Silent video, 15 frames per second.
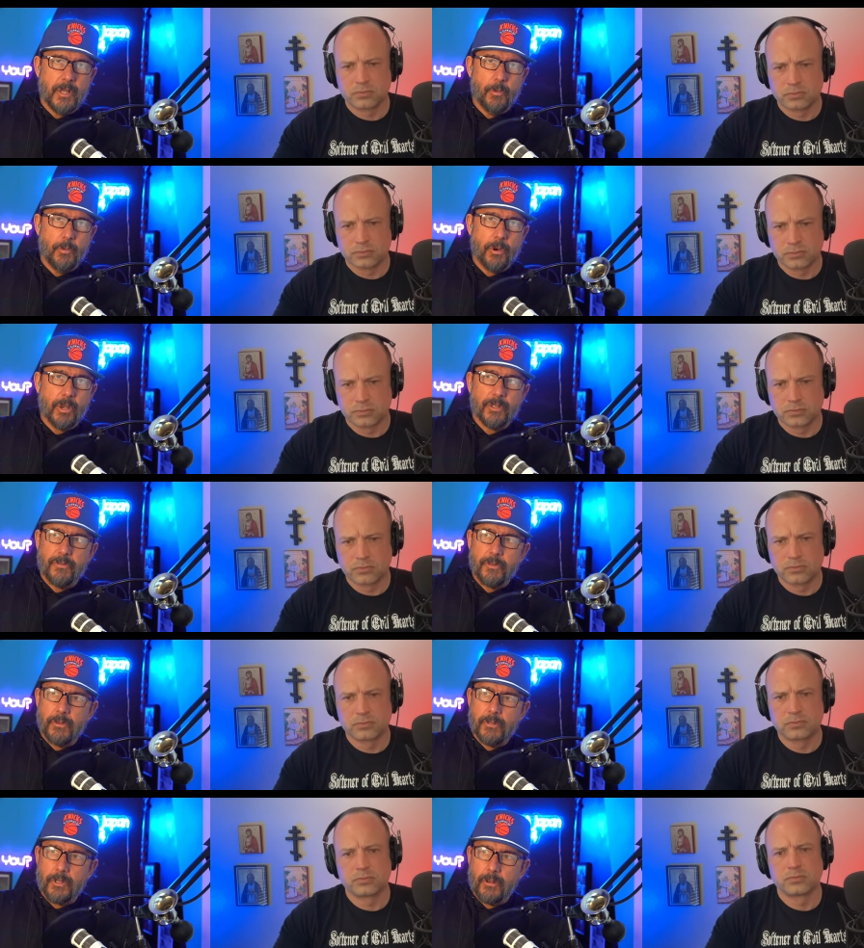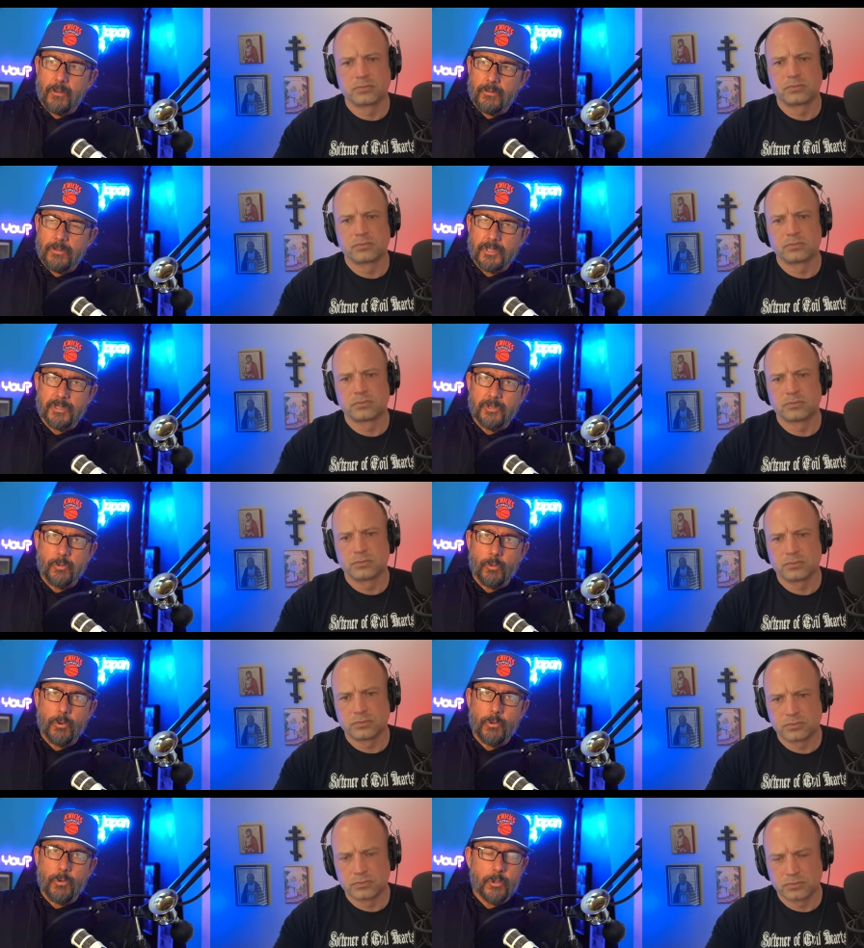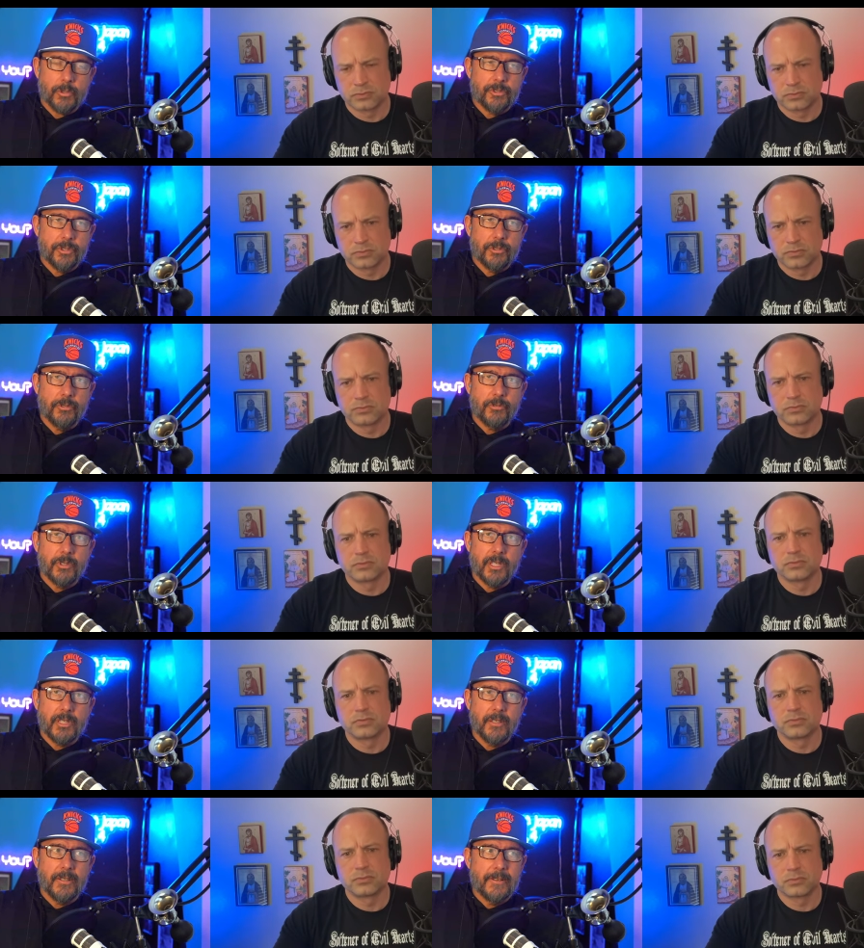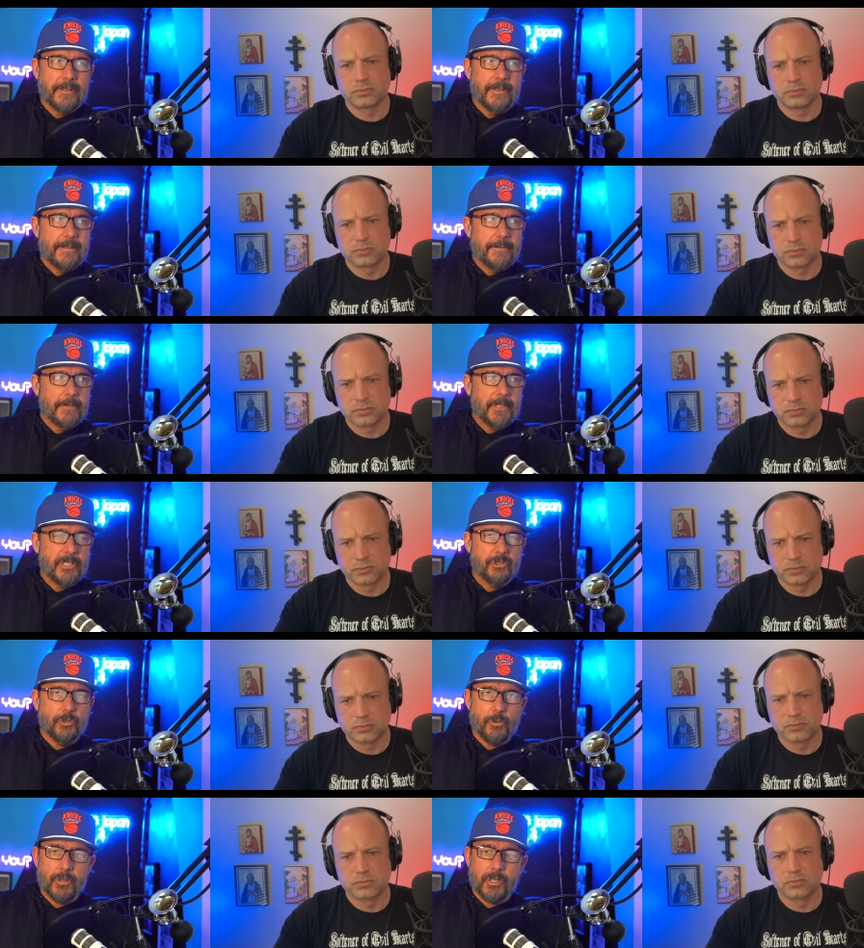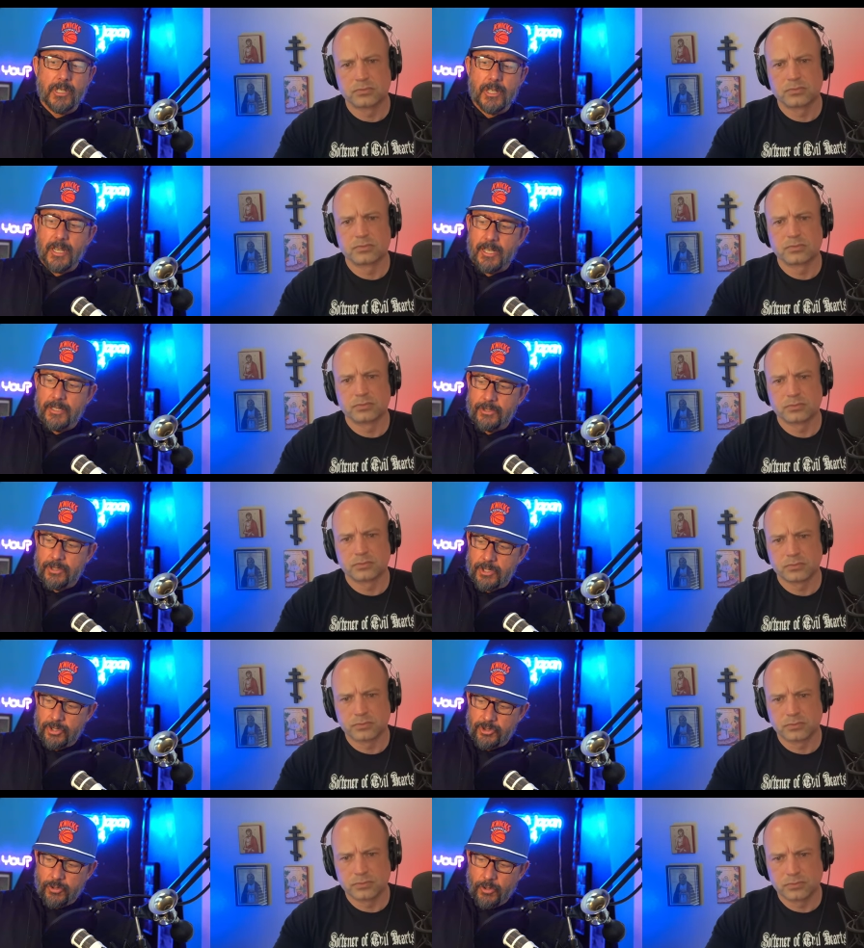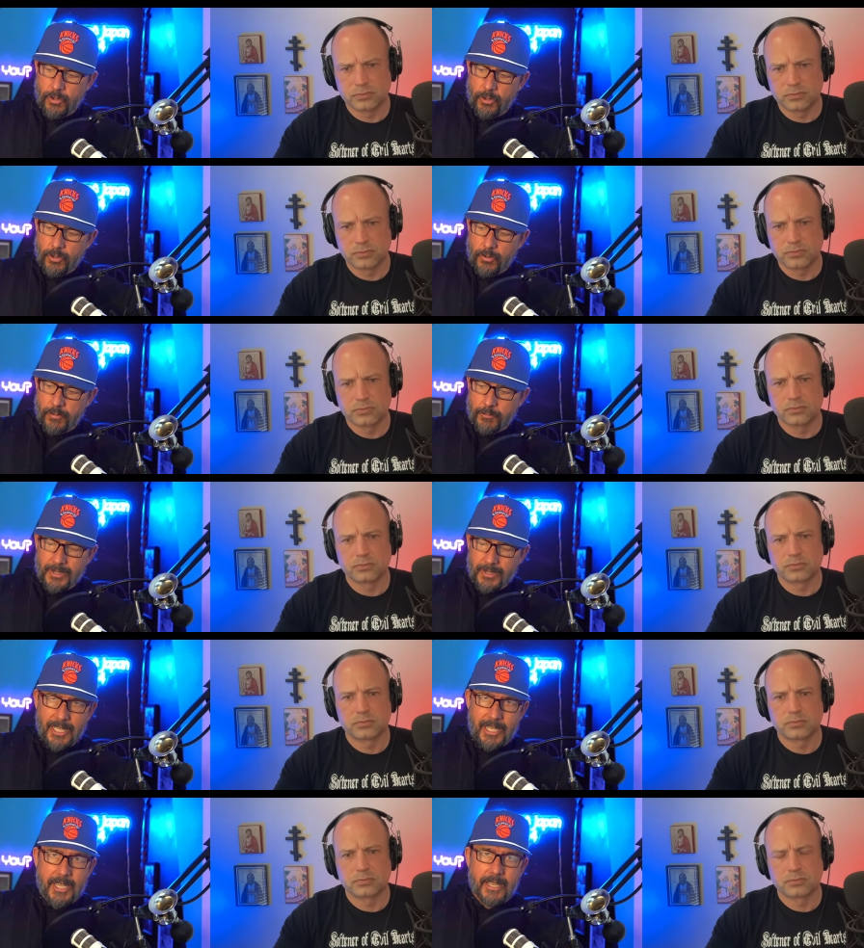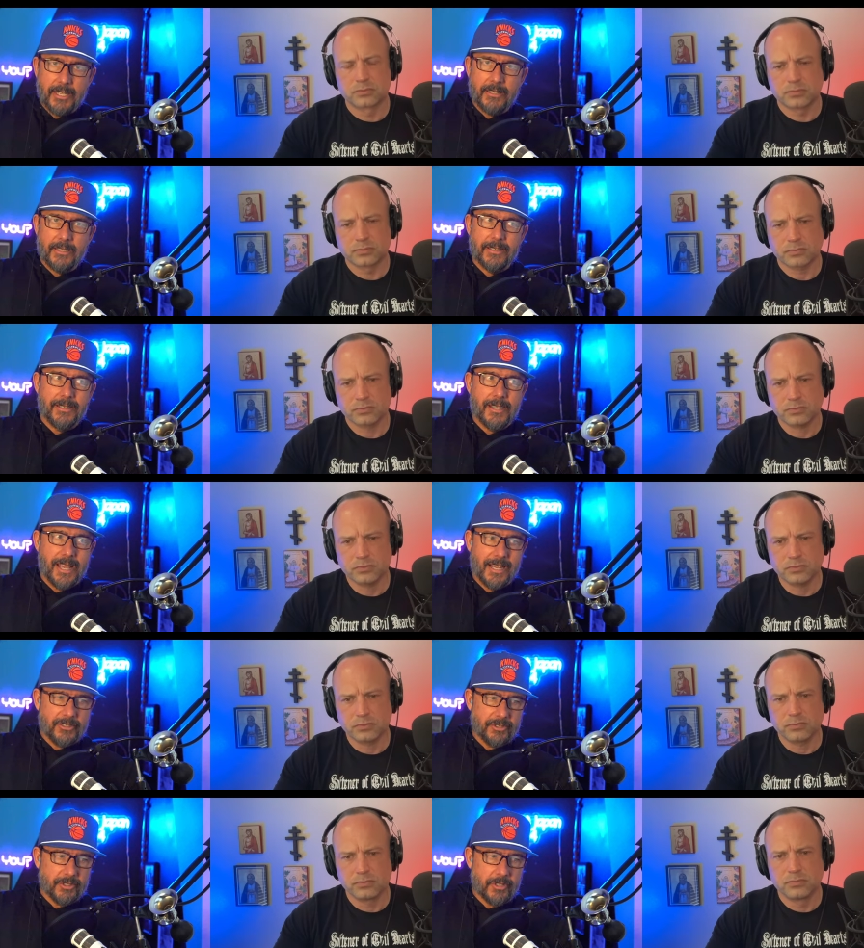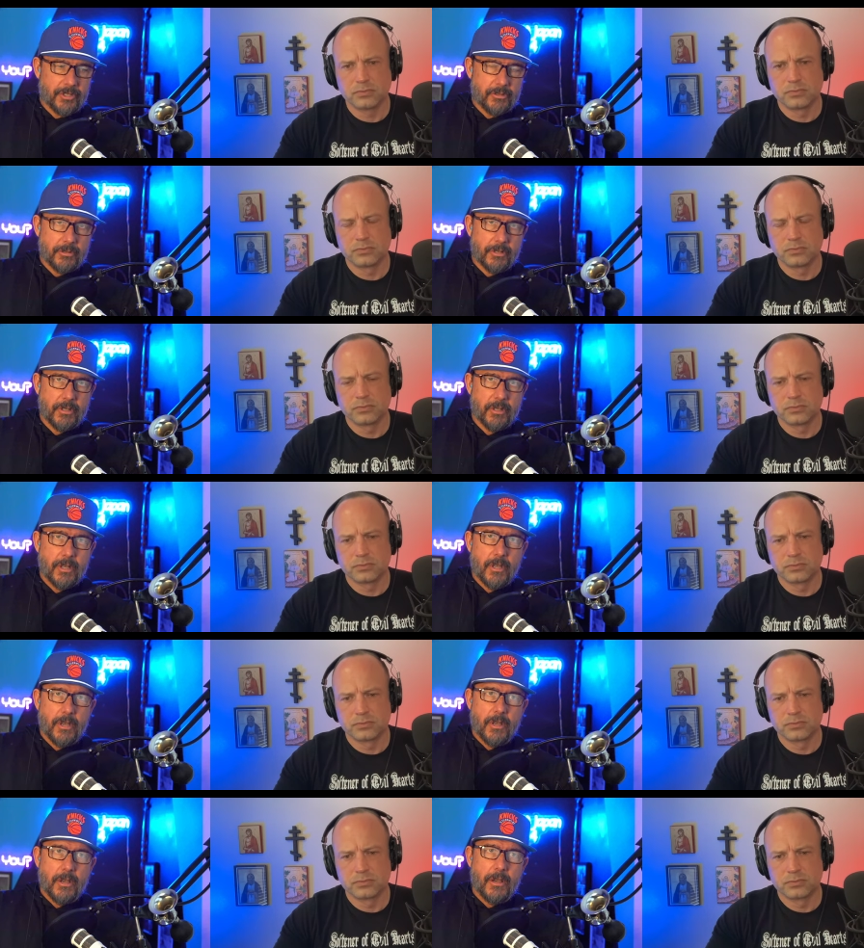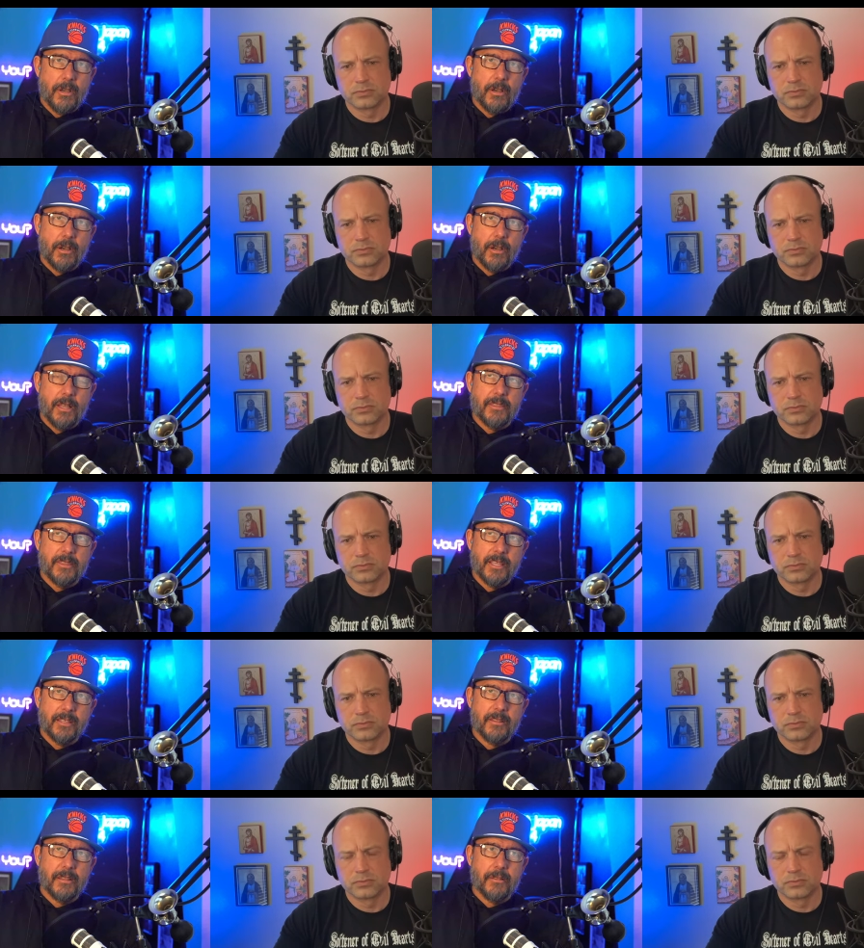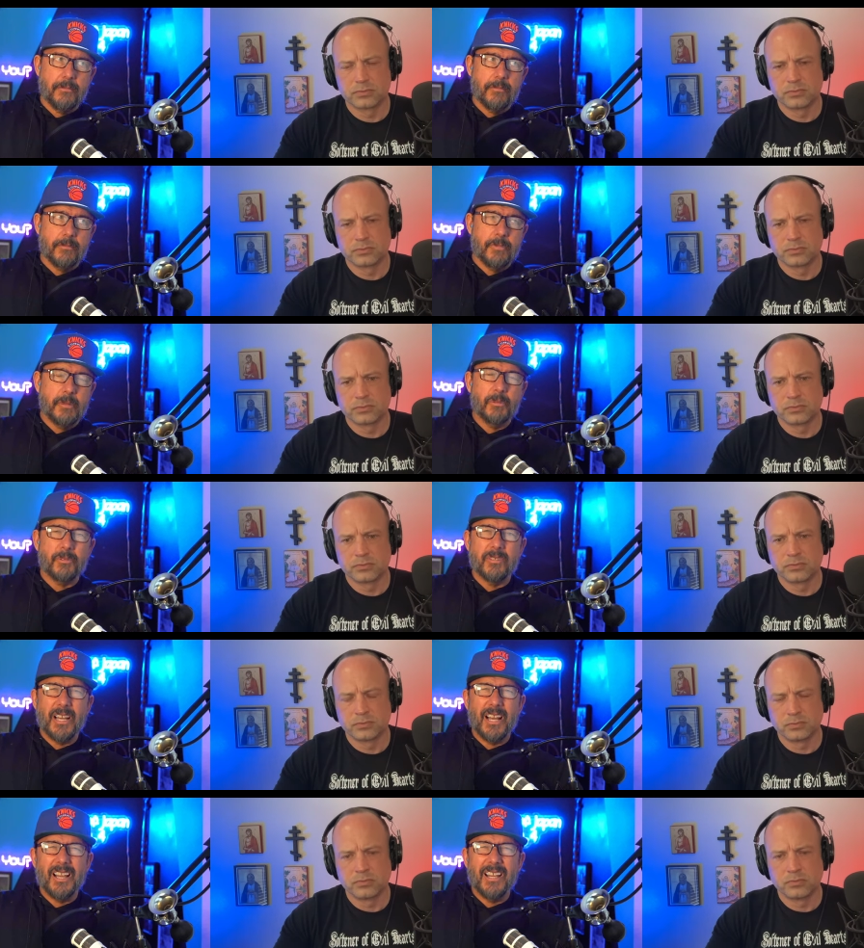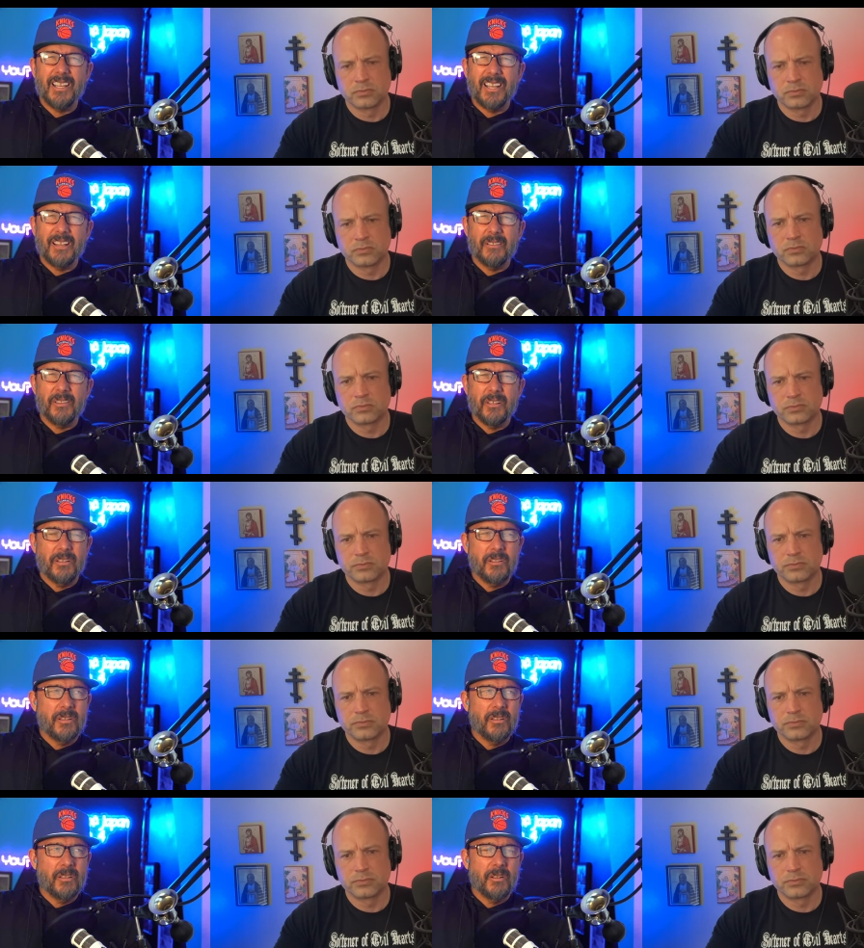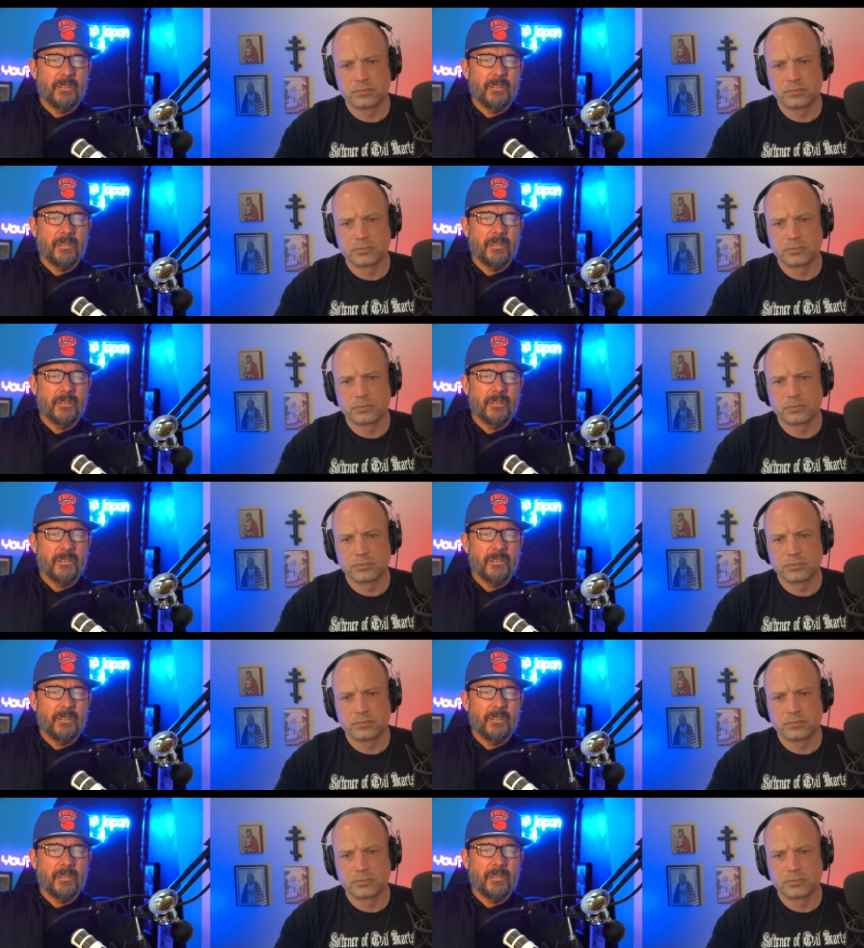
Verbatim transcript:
Speaker 1: that worked for you know since world war ii that let's organize control plan execute i think people are mm-hmm. dying mm-hmm.